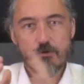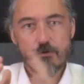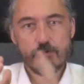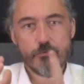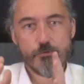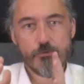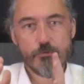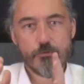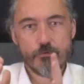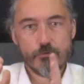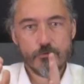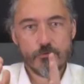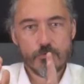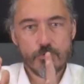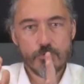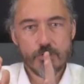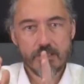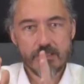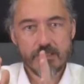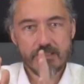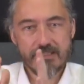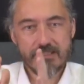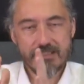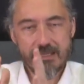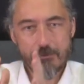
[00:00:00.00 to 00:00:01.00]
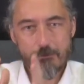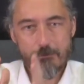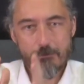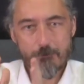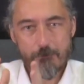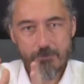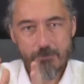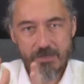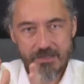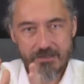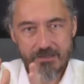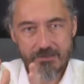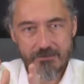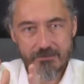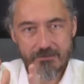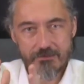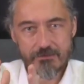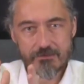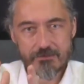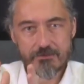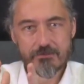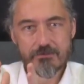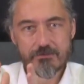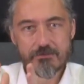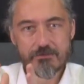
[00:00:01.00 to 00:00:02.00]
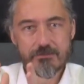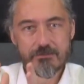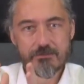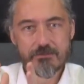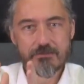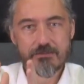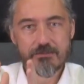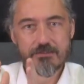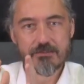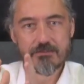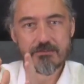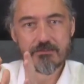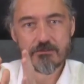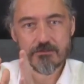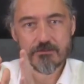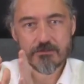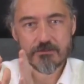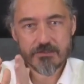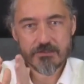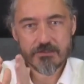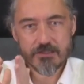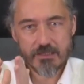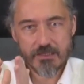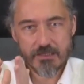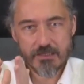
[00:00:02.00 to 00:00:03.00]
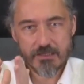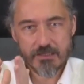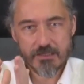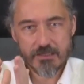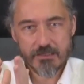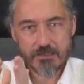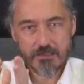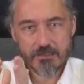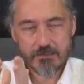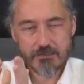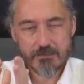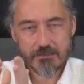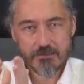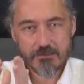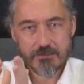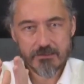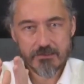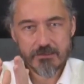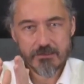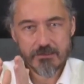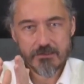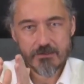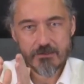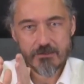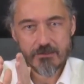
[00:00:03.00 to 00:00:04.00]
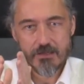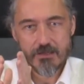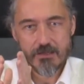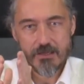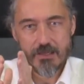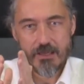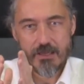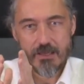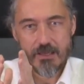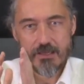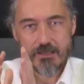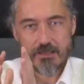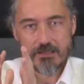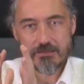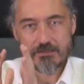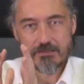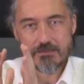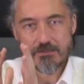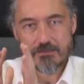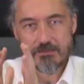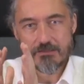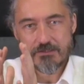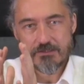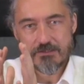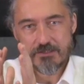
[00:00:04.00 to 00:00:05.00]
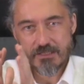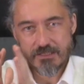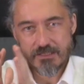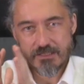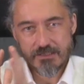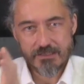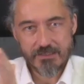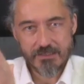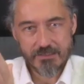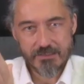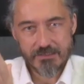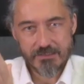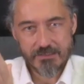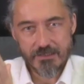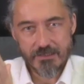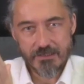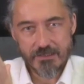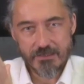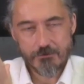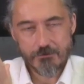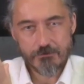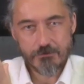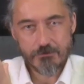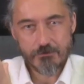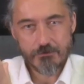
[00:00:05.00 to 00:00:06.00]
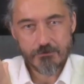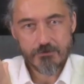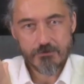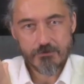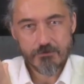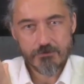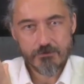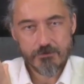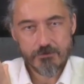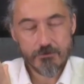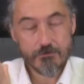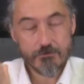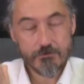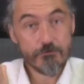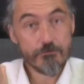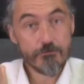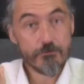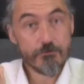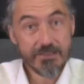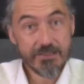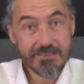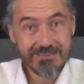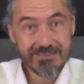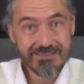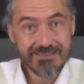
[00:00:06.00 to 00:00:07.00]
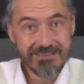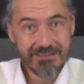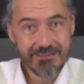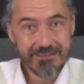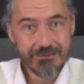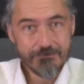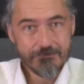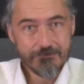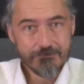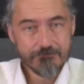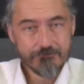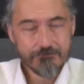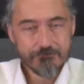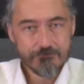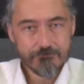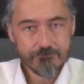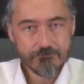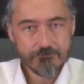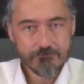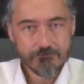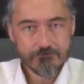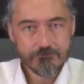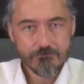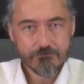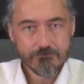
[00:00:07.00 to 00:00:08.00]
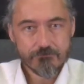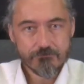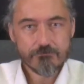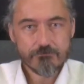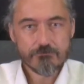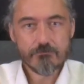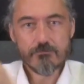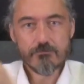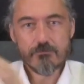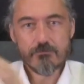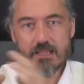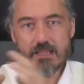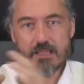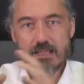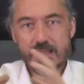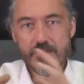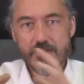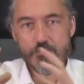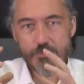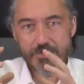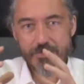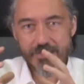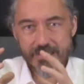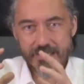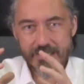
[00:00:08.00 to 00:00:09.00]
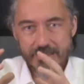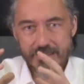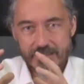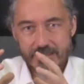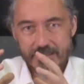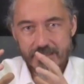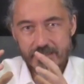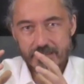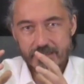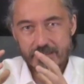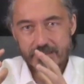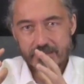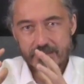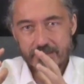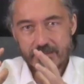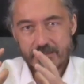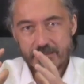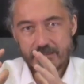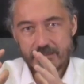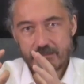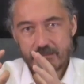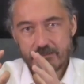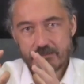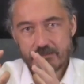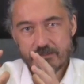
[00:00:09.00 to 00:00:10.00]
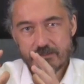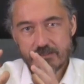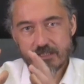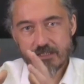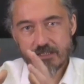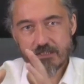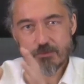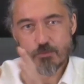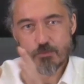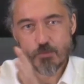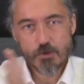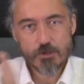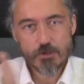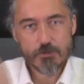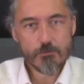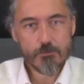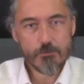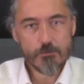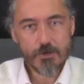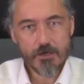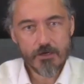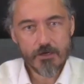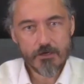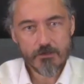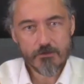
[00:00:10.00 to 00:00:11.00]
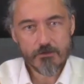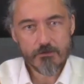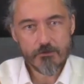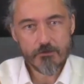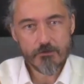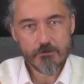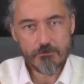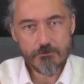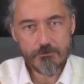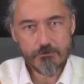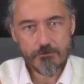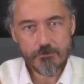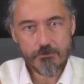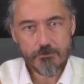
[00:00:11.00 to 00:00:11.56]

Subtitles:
through numbing, dissociating, and shutting down and freezing. And we can shut one part off